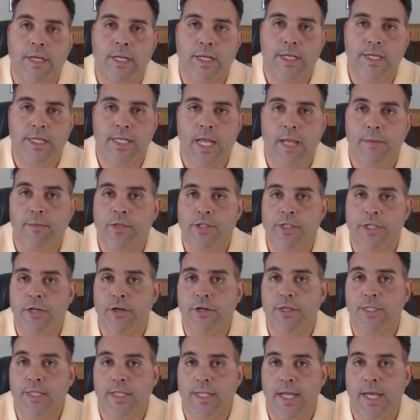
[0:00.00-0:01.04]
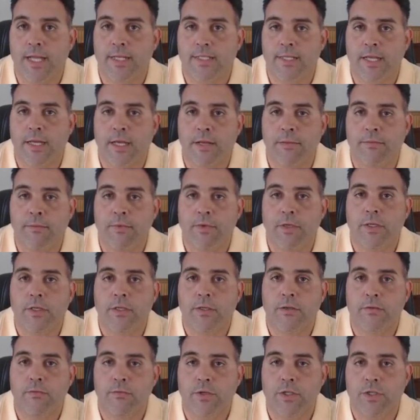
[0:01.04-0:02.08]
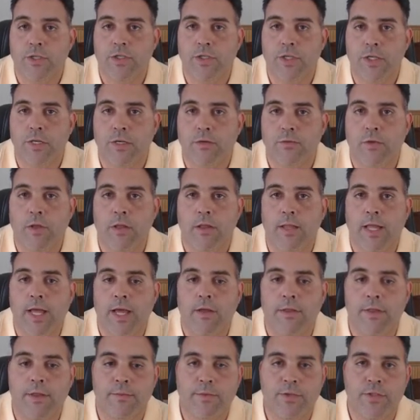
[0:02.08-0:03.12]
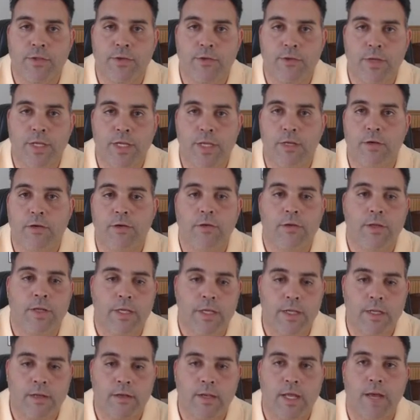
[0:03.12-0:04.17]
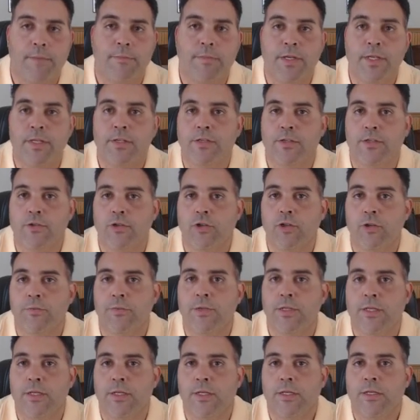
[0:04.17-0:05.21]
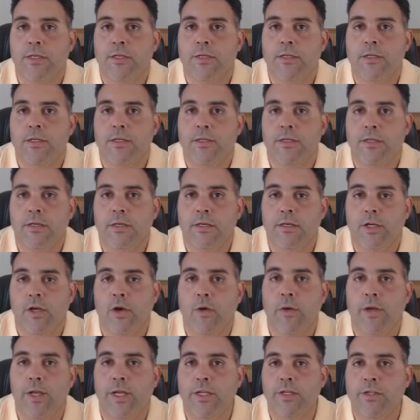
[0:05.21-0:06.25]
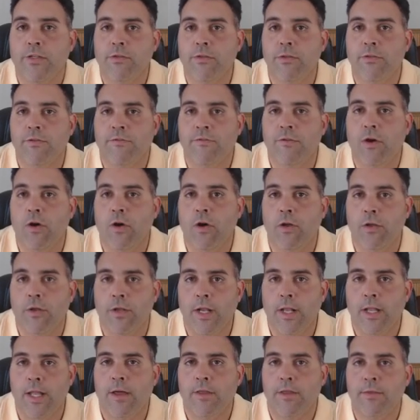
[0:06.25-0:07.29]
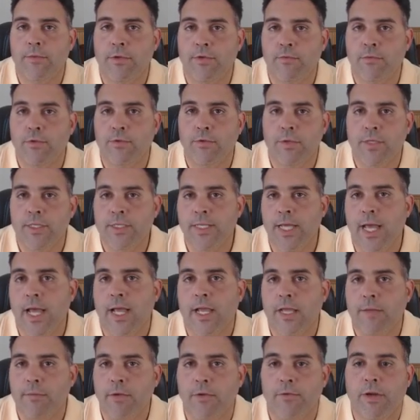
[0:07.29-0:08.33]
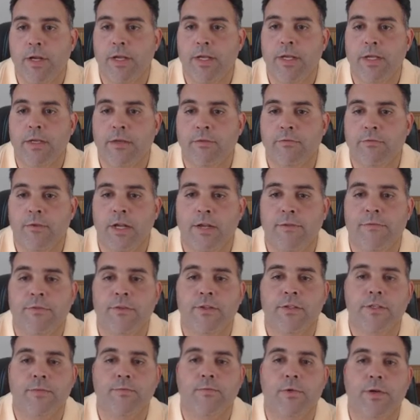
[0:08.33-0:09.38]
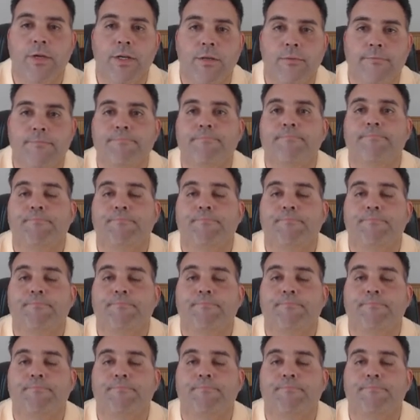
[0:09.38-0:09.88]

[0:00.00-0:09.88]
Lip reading: any damaged areas at that time, which will allow them to heal and not be disturbed going into the fall, and allow them to root and tack and be ready for the spring.